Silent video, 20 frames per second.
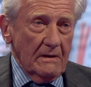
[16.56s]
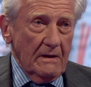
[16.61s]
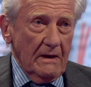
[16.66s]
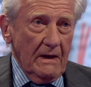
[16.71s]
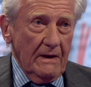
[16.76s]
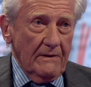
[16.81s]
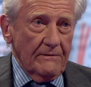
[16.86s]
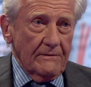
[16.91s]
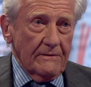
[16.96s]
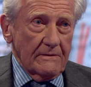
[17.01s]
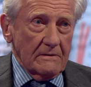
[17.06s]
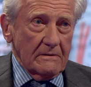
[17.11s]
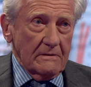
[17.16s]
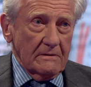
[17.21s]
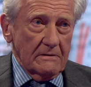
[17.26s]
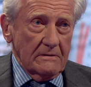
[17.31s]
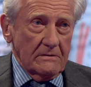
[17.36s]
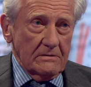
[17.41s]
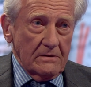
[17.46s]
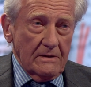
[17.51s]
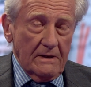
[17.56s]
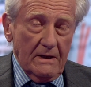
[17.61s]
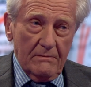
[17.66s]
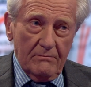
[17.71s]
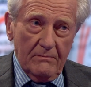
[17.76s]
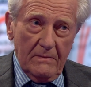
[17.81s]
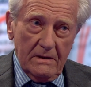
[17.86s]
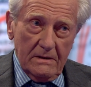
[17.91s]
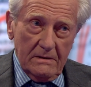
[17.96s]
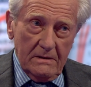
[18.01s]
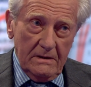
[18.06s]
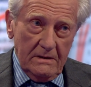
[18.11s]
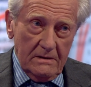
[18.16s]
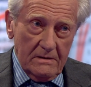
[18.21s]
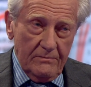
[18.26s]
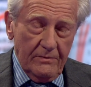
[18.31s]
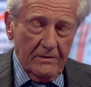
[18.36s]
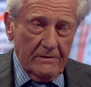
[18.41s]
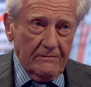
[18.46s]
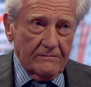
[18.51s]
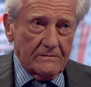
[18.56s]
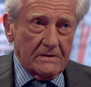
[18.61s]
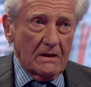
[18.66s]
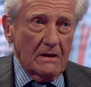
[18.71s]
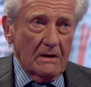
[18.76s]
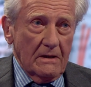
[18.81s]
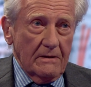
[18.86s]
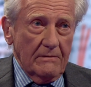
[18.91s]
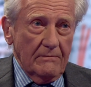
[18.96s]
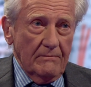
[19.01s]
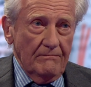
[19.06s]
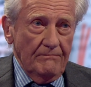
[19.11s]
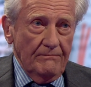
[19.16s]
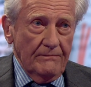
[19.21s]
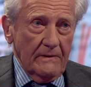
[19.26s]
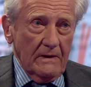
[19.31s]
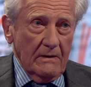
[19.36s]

And that may need a bit of time